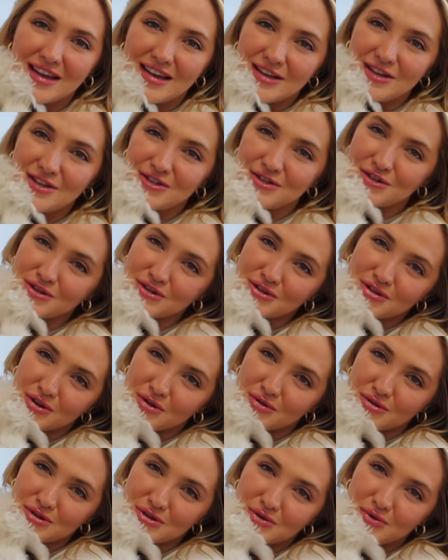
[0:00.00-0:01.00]
He's just
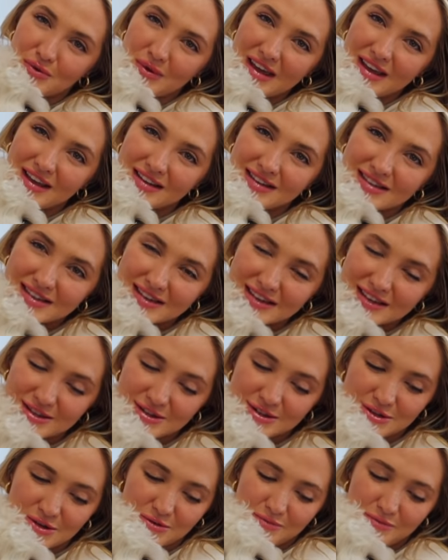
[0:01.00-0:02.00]
so sweet and
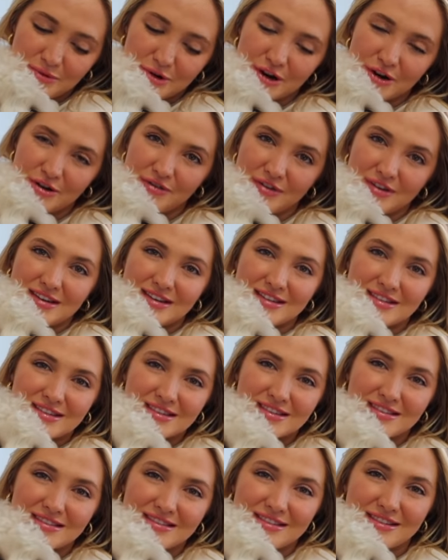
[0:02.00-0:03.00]
so perfect.
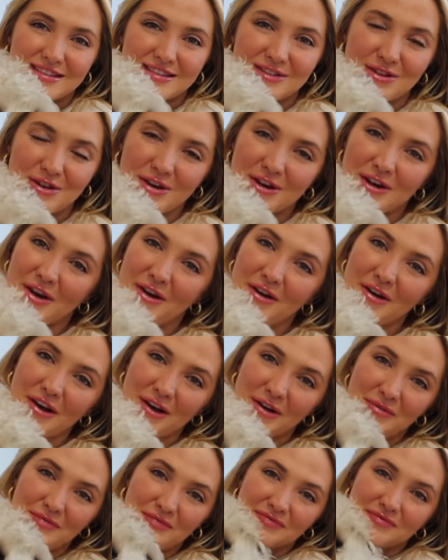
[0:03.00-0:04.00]
Look at
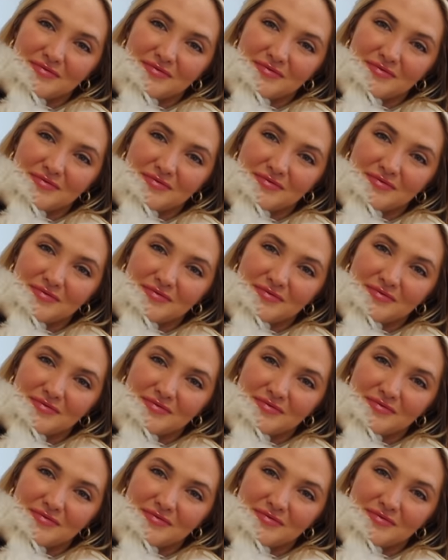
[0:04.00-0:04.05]
Coco.